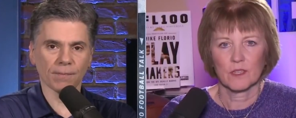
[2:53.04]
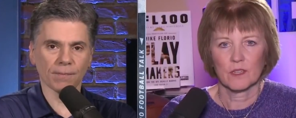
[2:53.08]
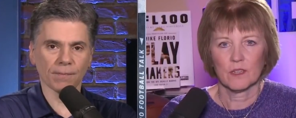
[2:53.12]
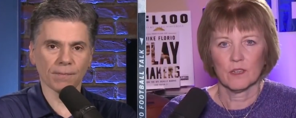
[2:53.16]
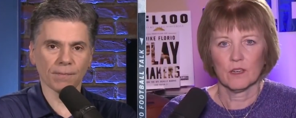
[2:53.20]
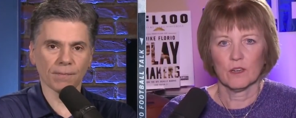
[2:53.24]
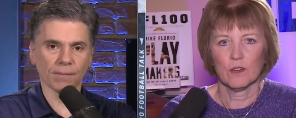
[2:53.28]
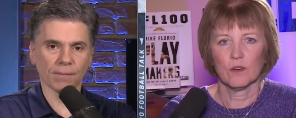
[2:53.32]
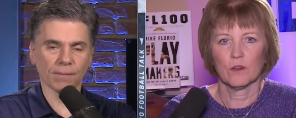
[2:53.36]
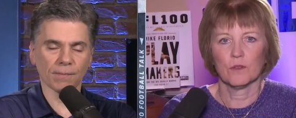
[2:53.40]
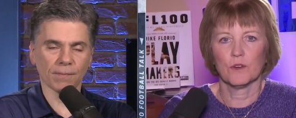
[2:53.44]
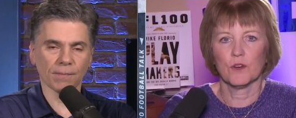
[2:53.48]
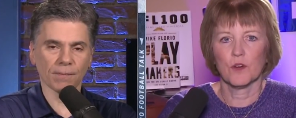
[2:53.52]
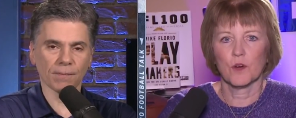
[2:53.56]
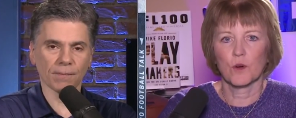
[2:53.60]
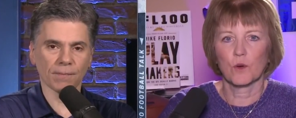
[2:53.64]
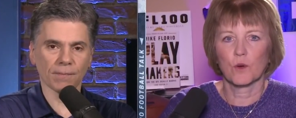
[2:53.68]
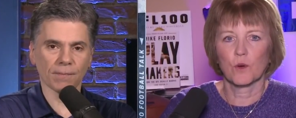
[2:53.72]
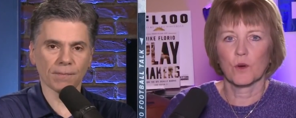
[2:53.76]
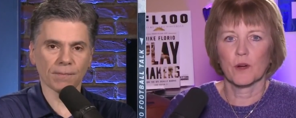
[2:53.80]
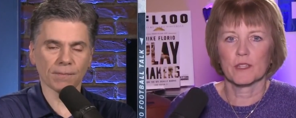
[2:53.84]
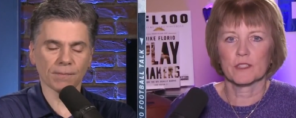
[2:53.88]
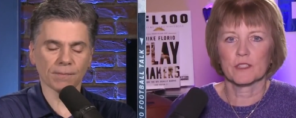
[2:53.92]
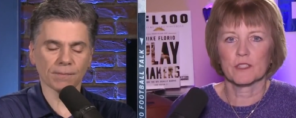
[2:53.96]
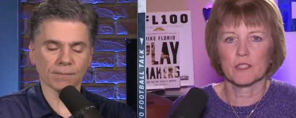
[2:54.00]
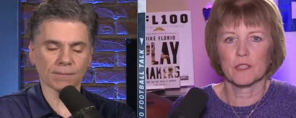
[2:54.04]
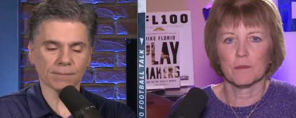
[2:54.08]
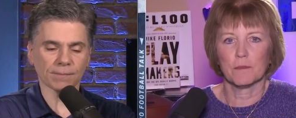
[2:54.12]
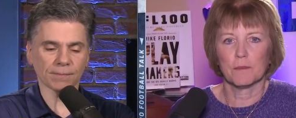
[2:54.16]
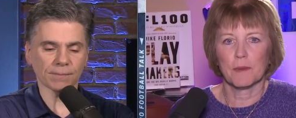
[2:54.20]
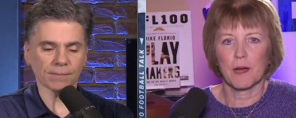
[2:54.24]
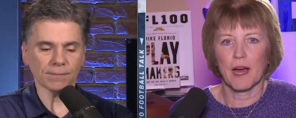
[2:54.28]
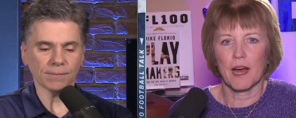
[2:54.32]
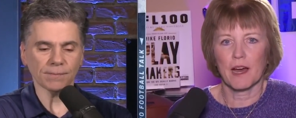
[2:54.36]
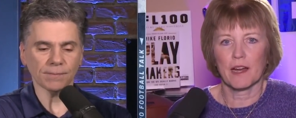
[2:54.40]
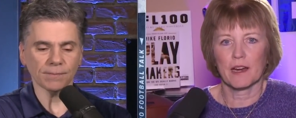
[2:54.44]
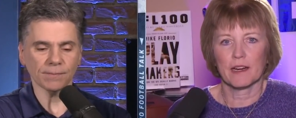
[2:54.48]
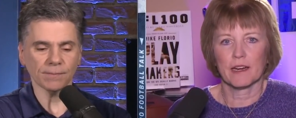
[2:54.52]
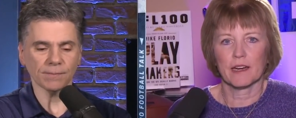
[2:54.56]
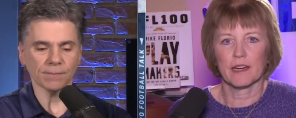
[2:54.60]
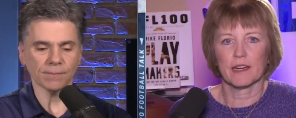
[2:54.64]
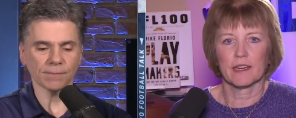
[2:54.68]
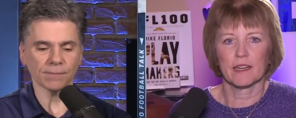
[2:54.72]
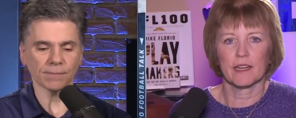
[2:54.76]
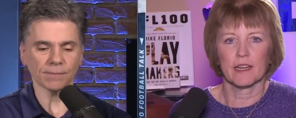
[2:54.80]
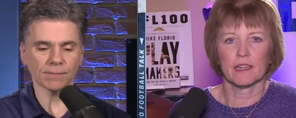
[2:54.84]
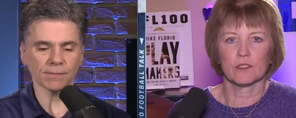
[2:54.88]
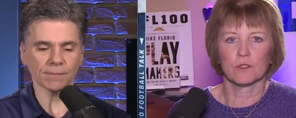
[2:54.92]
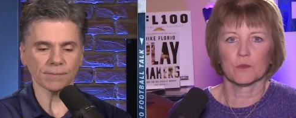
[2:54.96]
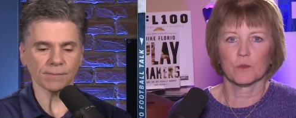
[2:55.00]
Speaker 1: Oh, no question about it.
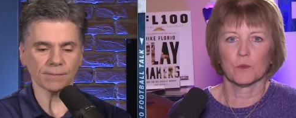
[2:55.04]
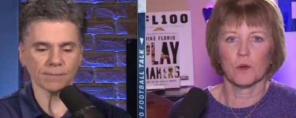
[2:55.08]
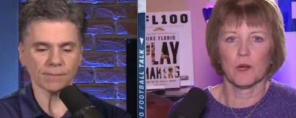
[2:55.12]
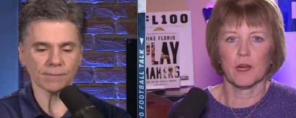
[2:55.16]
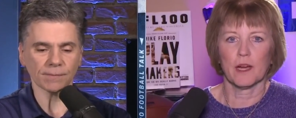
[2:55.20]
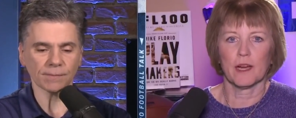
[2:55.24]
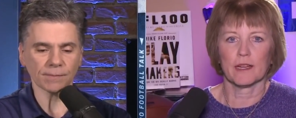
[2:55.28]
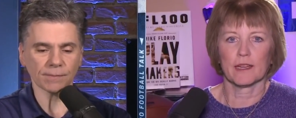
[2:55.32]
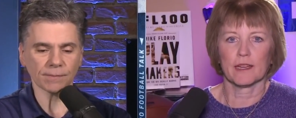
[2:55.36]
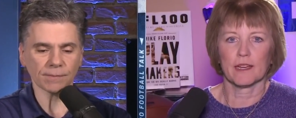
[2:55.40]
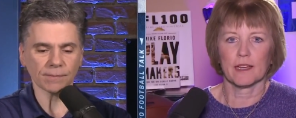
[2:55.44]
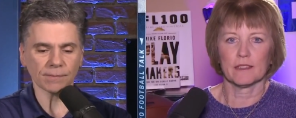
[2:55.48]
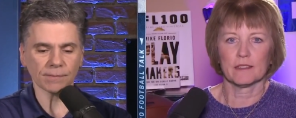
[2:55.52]
And guess what?